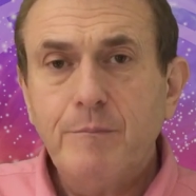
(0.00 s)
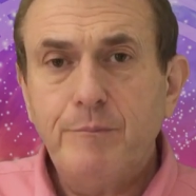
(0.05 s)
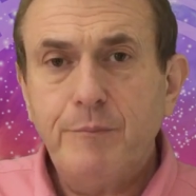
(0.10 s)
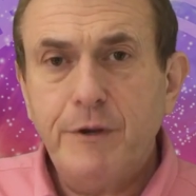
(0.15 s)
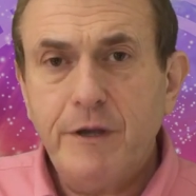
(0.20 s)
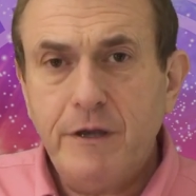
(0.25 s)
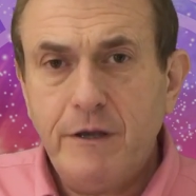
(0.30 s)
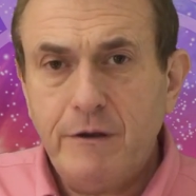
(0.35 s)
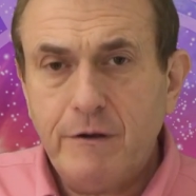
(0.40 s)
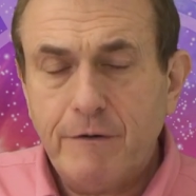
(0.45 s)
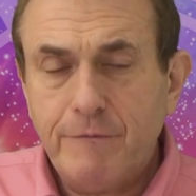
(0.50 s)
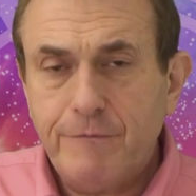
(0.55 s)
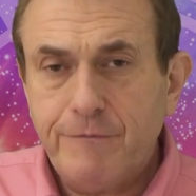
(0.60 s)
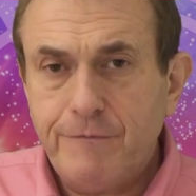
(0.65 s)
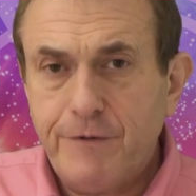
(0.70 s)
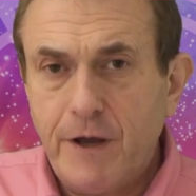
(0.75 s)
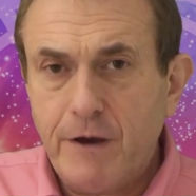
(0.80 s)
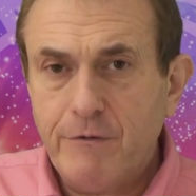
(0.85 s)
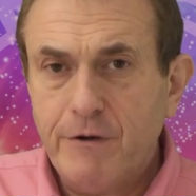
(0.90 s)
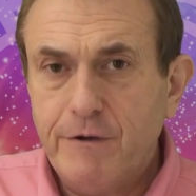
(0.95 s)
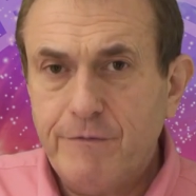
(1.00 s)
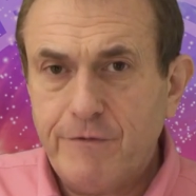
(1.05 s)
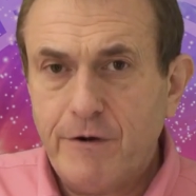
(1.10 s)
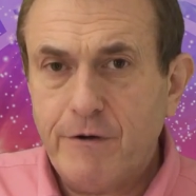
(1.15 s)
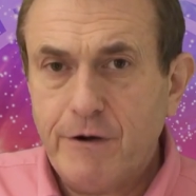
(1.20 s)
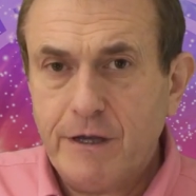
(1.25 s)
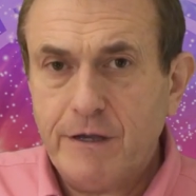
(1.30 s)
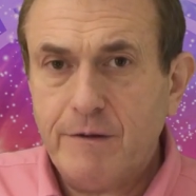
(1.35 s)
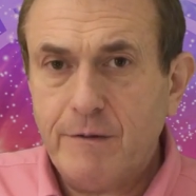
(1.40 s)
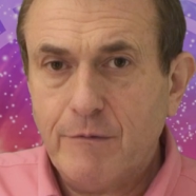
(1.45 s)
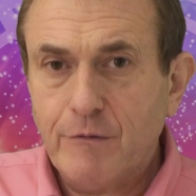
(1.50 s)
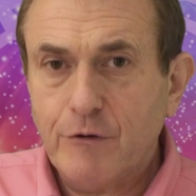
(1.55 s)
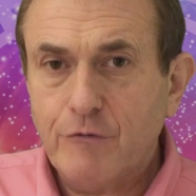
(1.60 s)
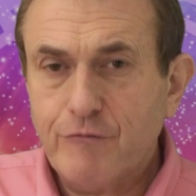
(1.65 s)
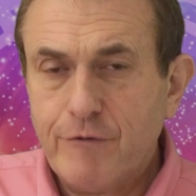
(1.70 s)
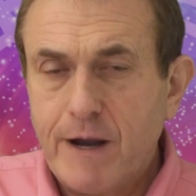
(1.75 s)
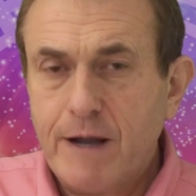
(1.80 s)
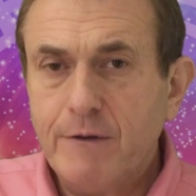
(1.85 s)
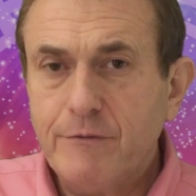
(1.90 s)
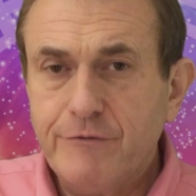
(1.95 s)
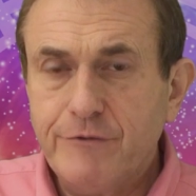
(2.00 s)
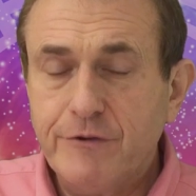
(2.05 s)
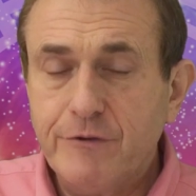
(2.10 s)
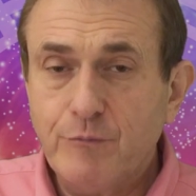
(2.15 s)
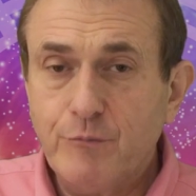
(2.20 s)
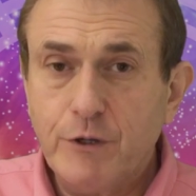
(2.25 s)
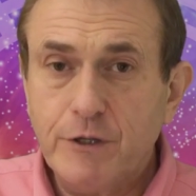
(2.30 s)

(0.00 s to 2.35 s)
be very, very grounded